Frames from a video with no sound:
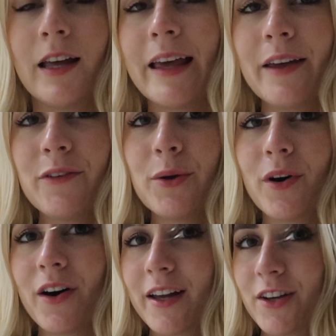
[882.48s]
If you
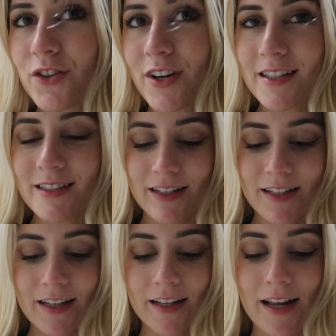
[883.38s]
are interested
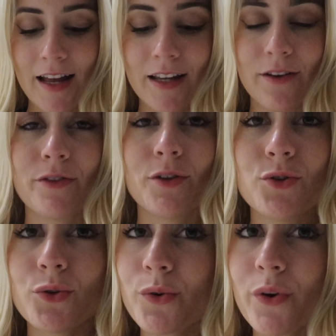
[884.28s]
in any of the
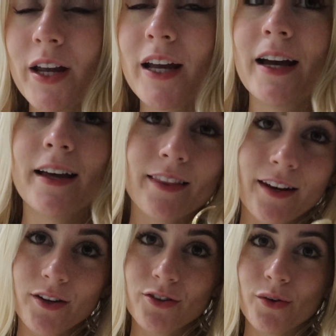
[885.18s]
jewellery that
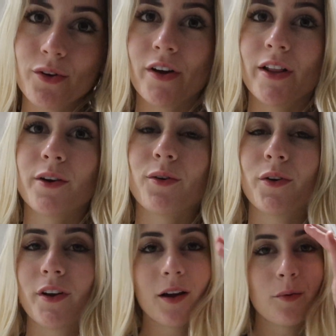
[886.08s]
I showed earlier
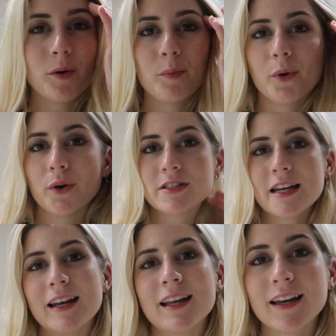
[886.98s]
on, I will put
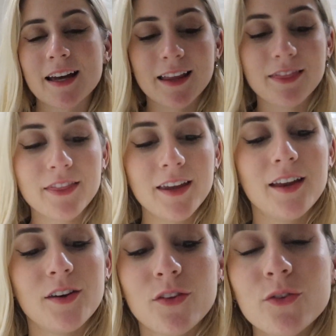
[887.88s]
a link in the
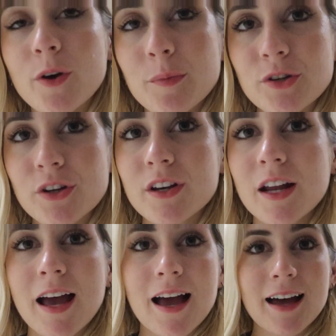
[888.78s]
description.
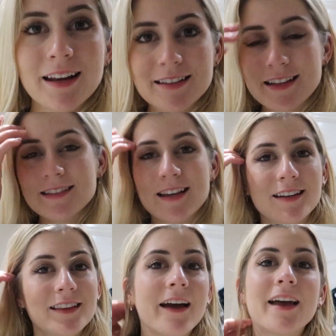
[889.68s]
And as I
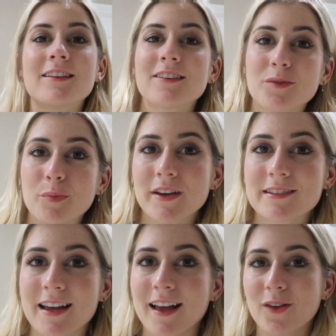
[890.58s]
said, there is a spring
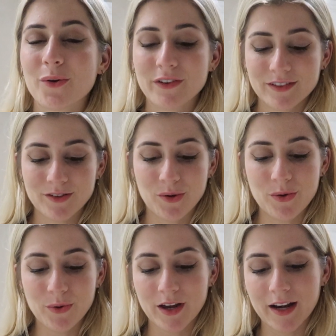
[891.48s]
sale on, so
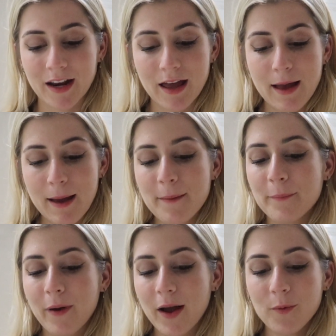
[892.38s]
you can
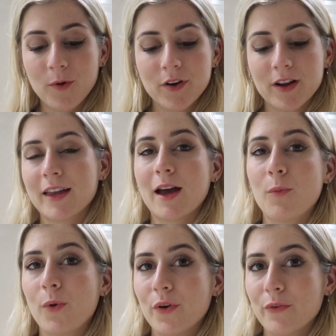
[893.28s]
buy one,
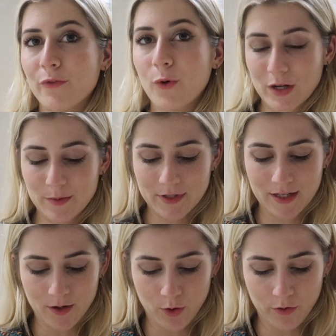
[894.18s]
get one
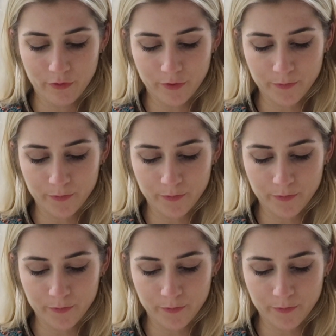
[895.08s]
40% off.